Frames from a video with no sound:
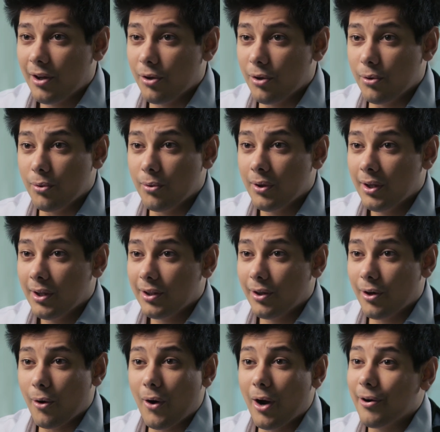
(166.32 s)
who, you
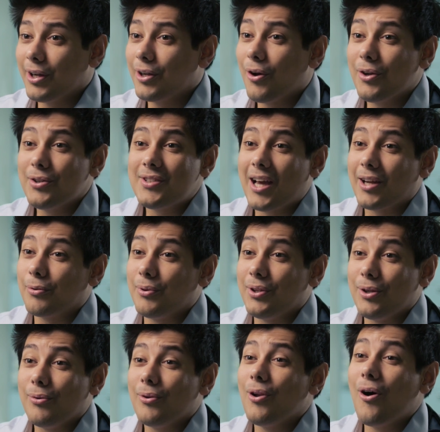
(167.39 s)
know, are in contact with
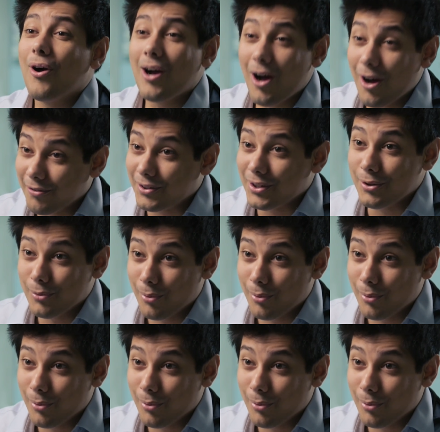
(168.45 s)
you long after you